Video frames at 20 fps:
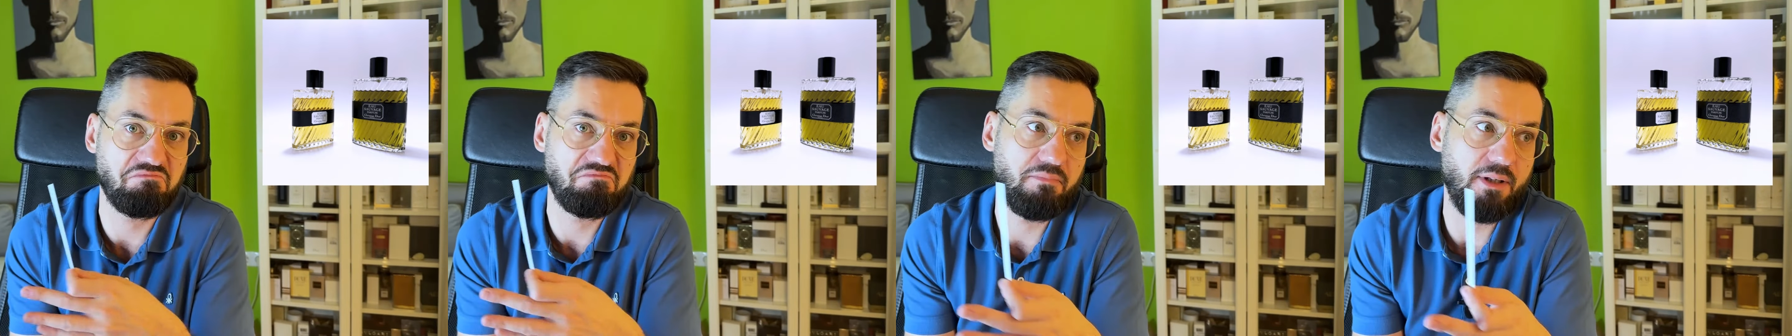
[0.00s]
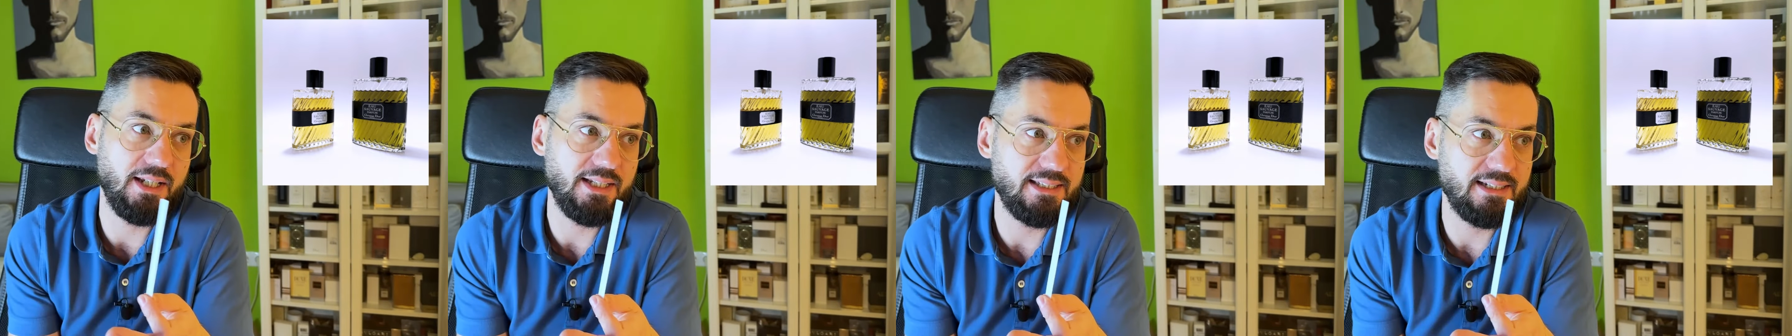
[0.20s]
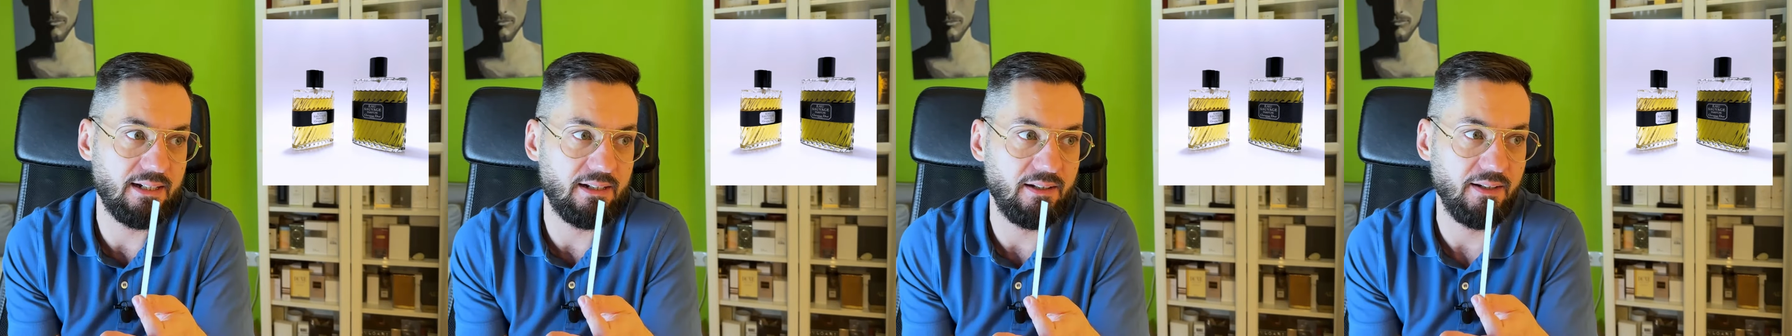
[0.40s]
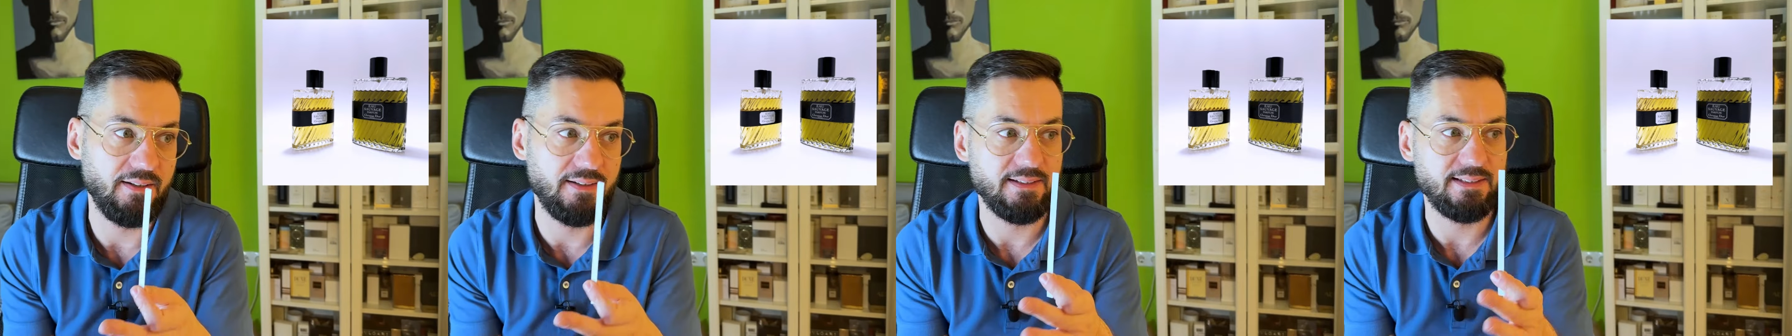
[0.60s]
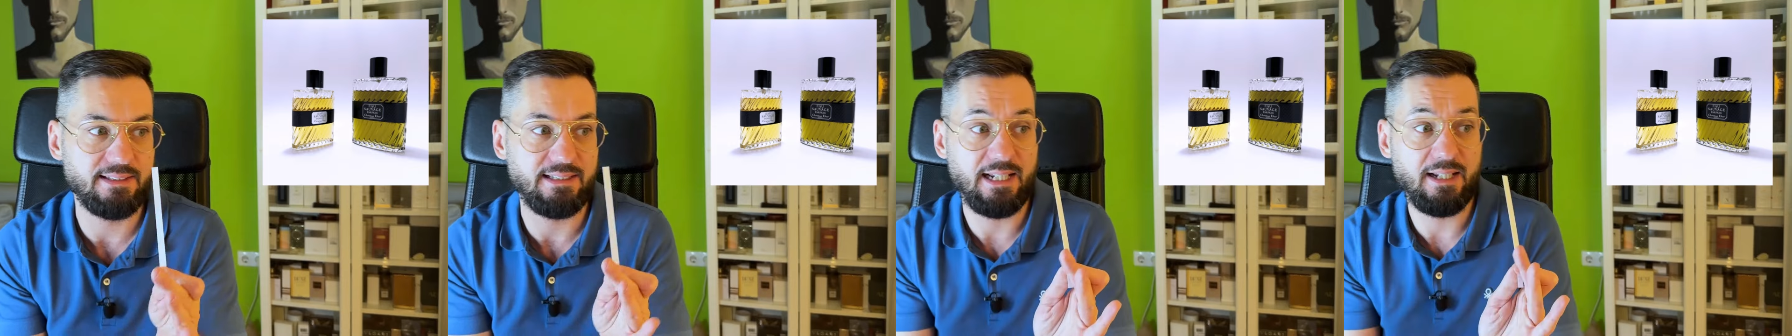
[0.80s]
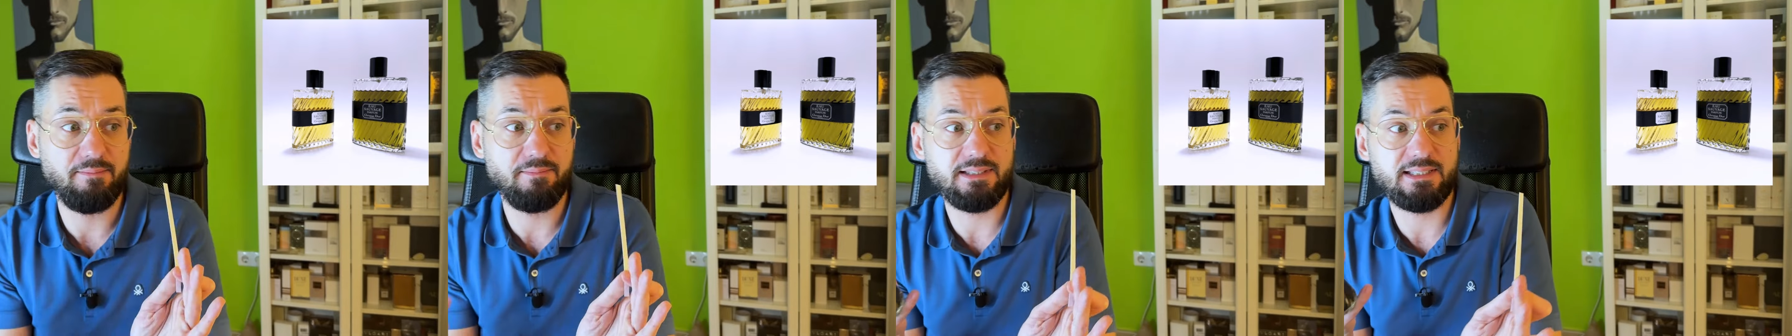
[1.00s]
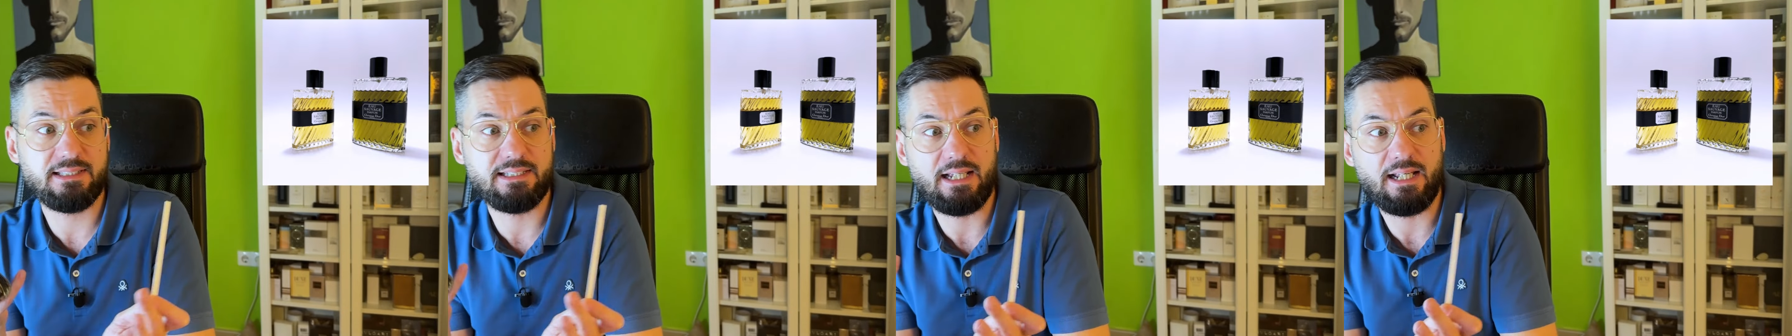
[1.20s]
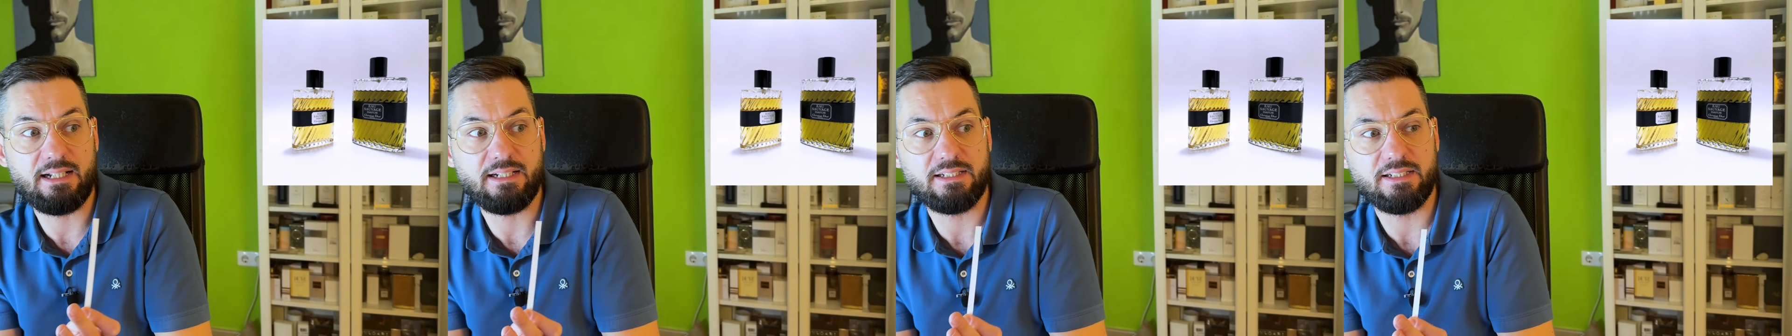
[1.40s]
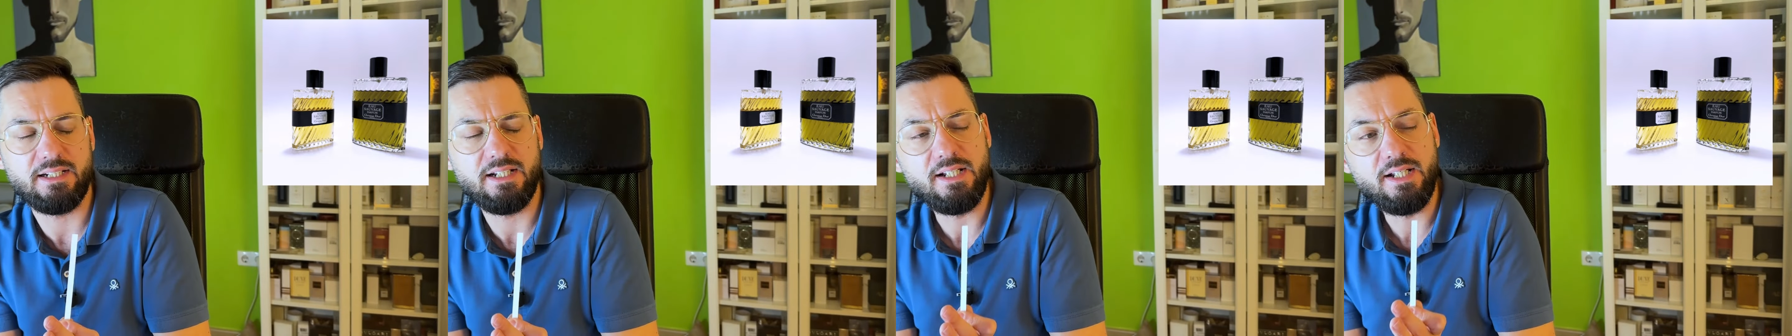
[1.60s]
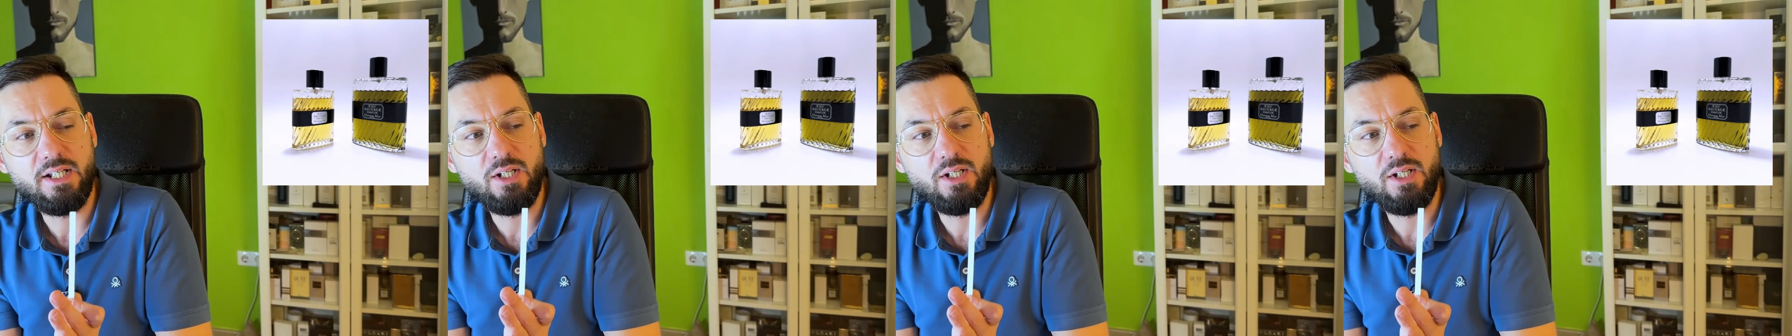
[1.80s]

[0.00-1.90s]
basically the same scent